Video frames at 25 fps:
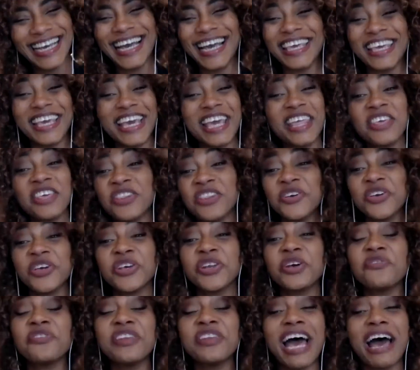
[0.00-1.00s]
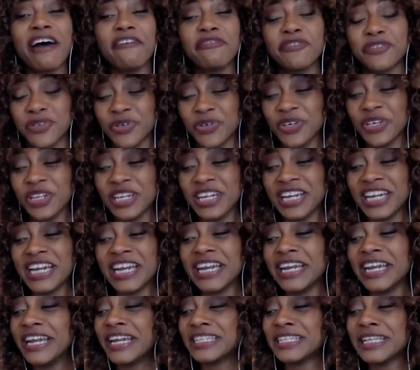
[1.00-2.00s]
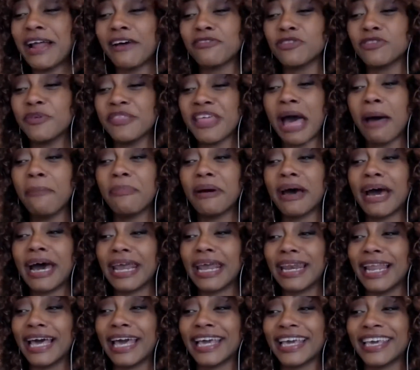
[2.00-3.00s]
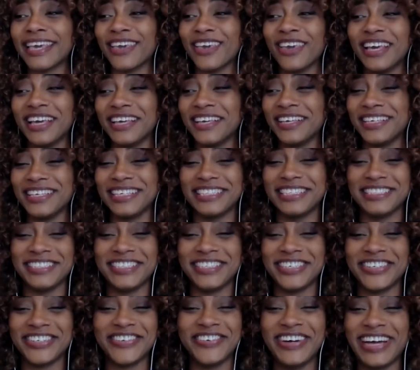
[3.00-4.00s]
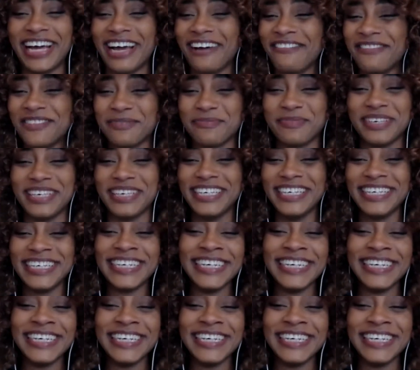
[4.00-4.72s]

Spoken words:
You don't even have to. It doesn't have to be that bad. Like you don't have to be.